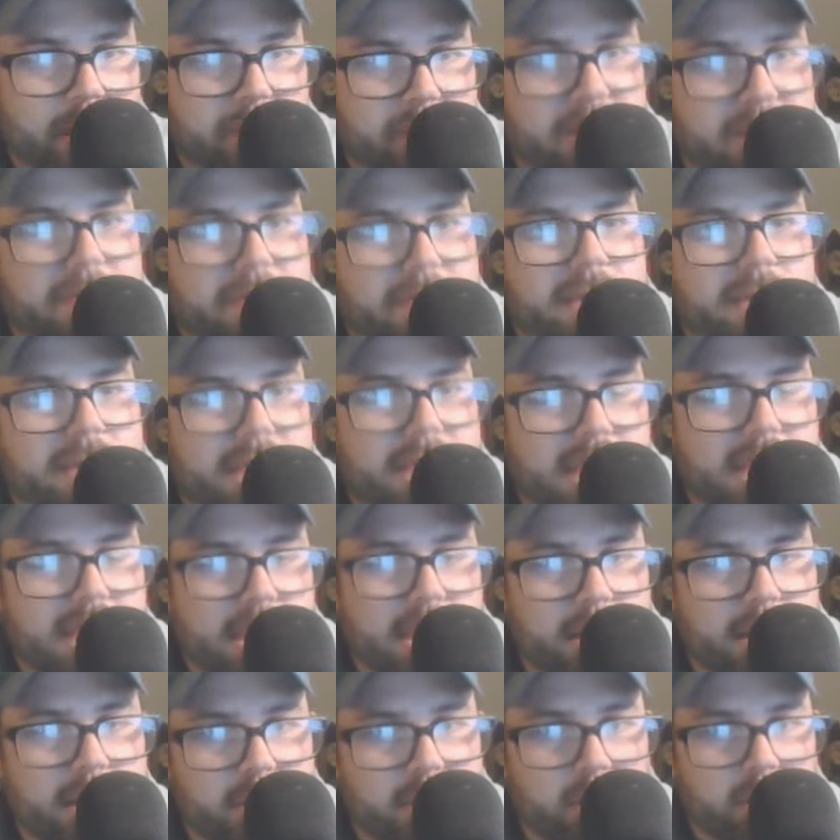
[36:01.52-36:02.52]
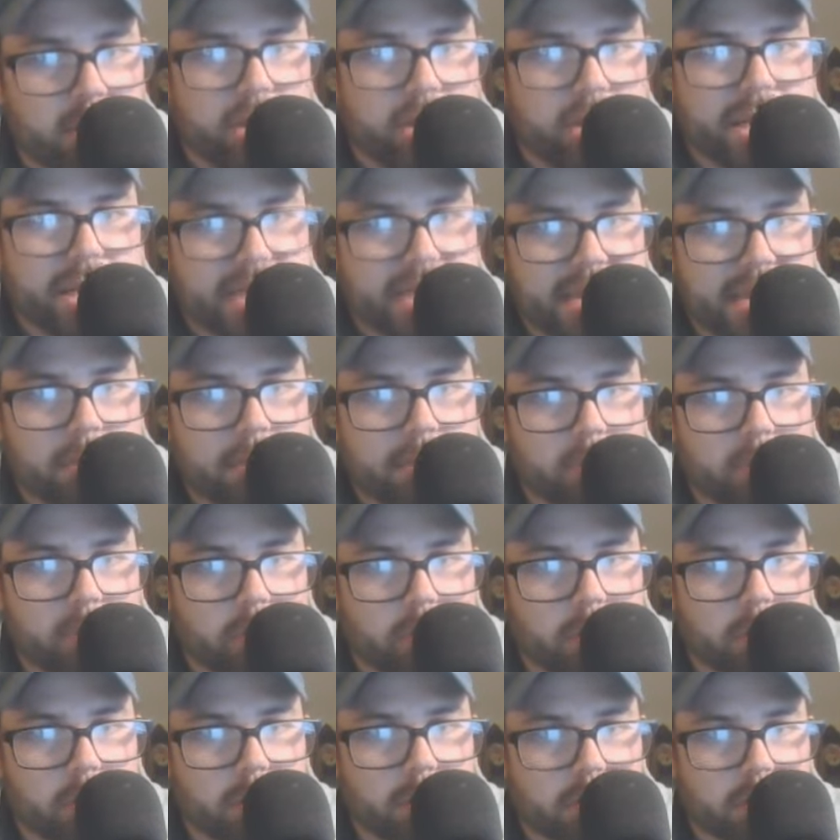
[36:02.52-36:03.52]
15 3-team
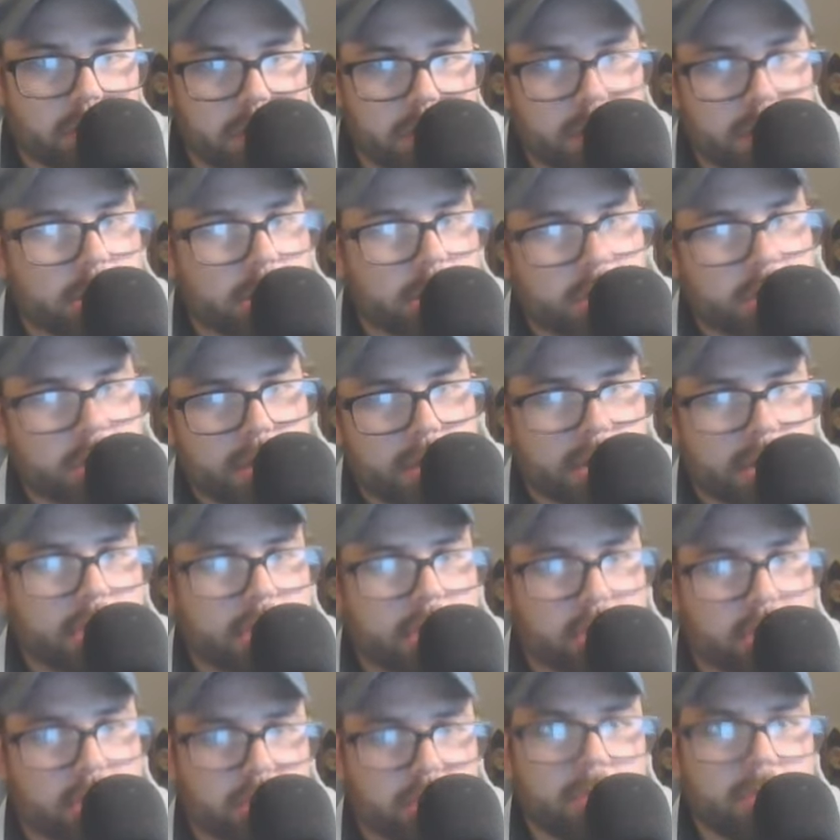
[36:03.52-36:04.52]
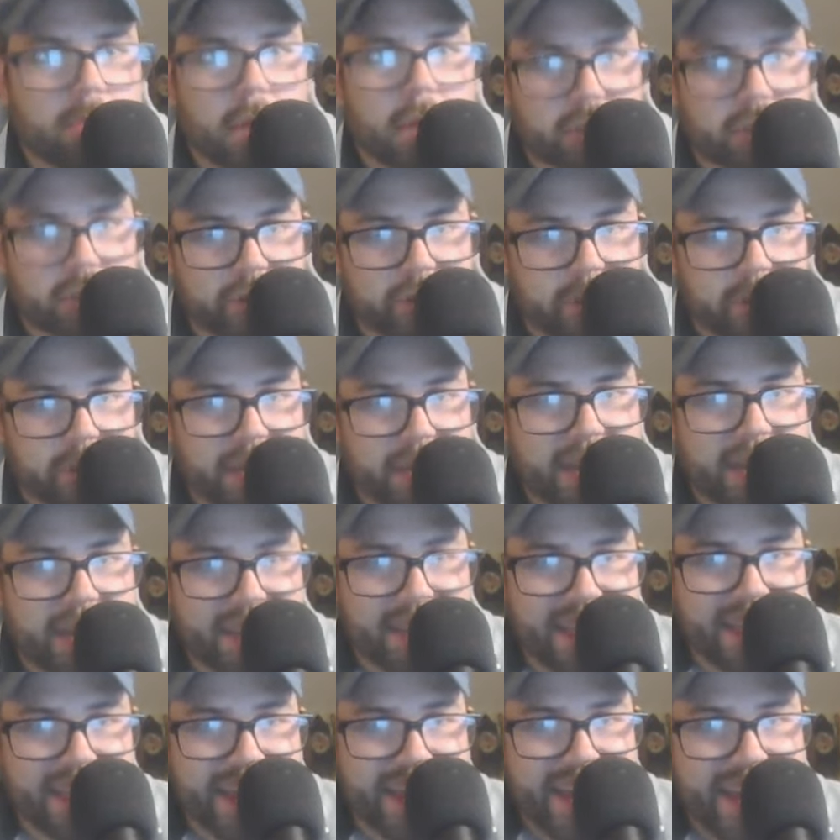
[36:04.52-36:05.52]
groups was just a little too much for me.
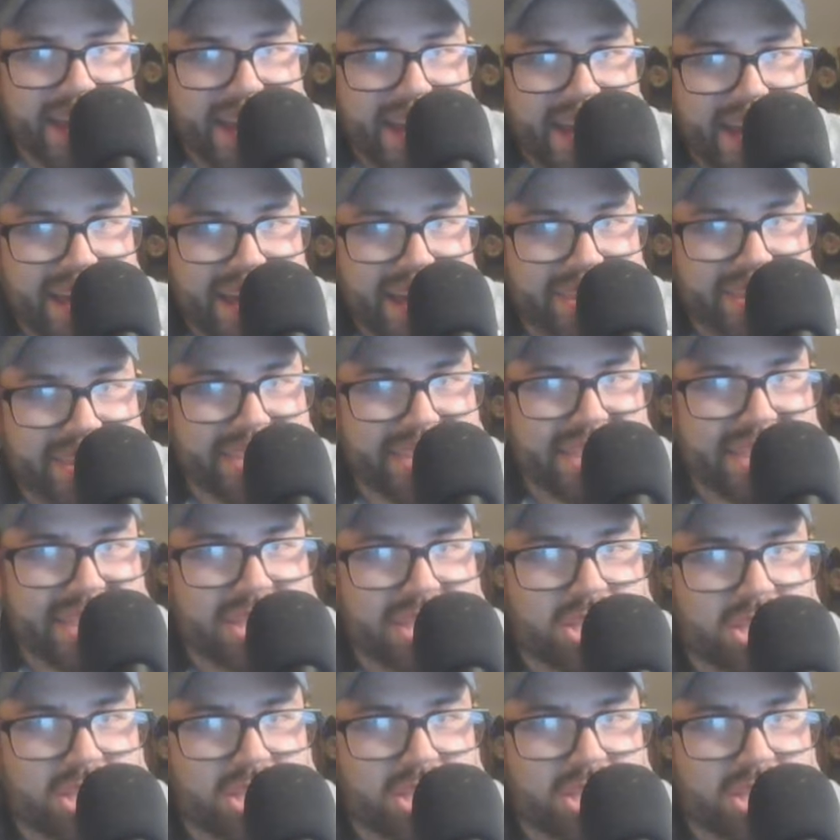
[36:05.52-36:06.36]
I think that